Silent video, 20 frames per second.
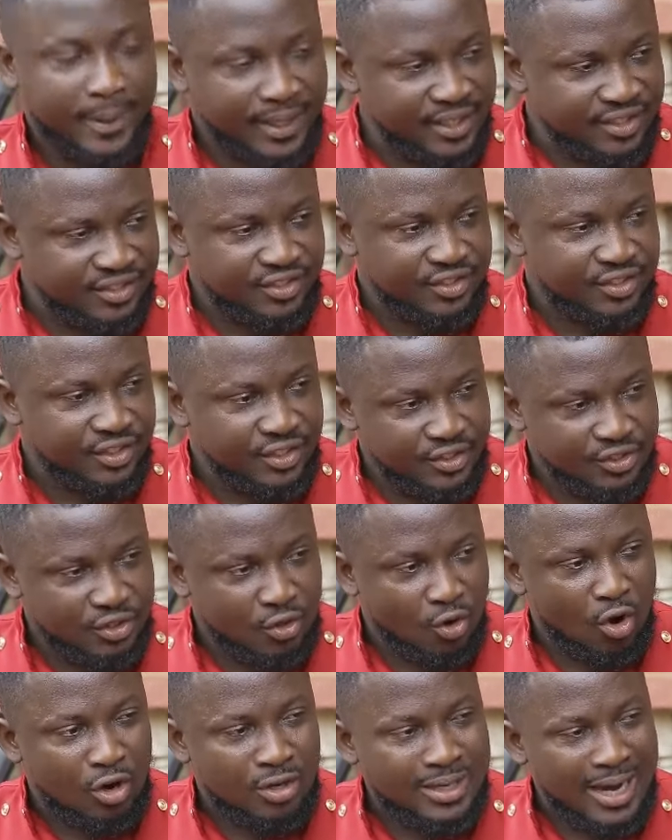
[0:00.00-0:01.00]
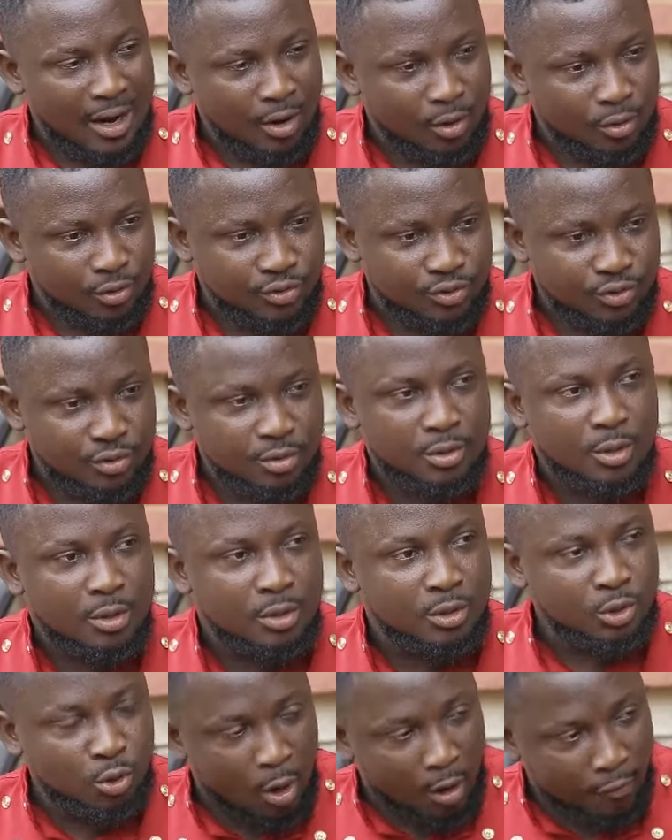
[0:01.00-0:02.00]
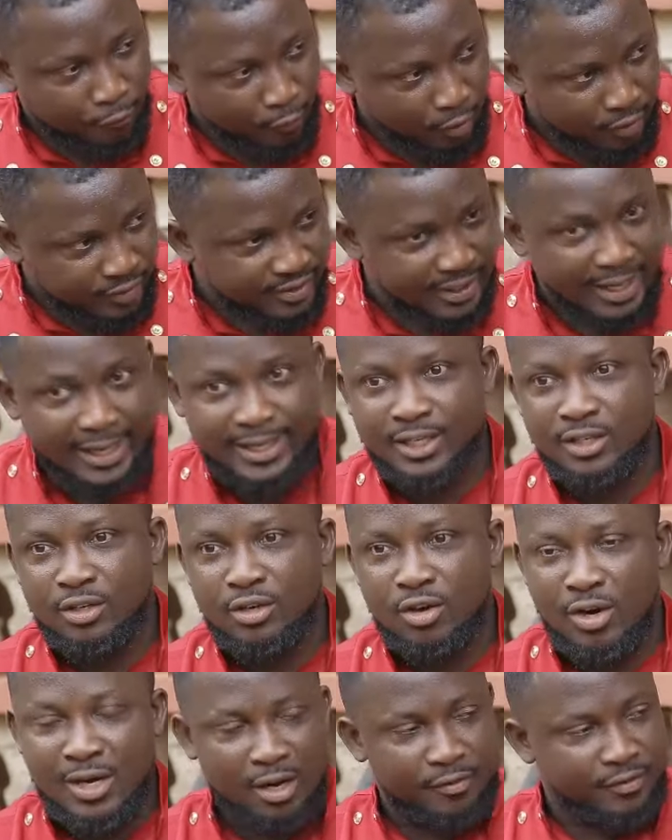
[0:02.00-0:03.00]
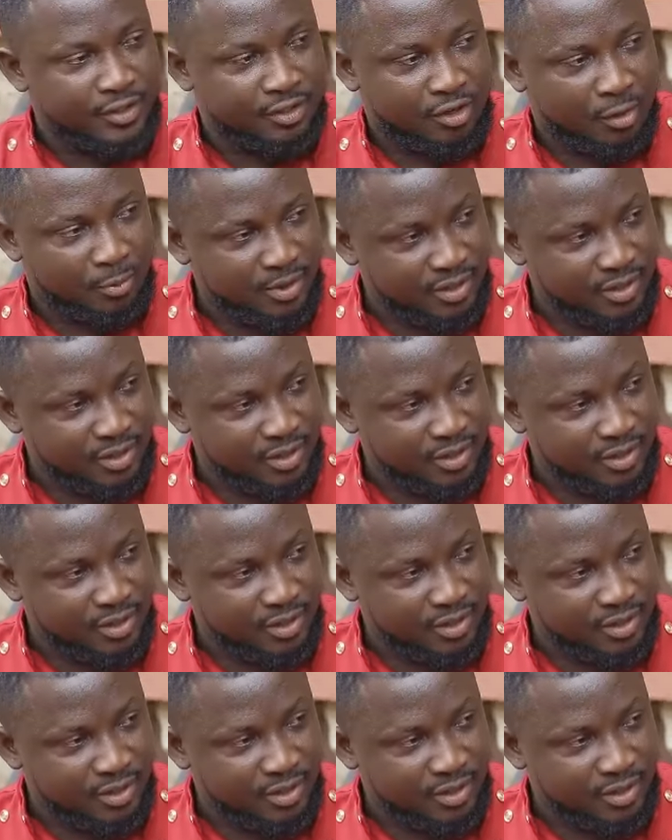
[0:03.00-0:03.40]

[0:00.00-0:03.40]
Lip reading: Prince is under us. Two of us are the owner of the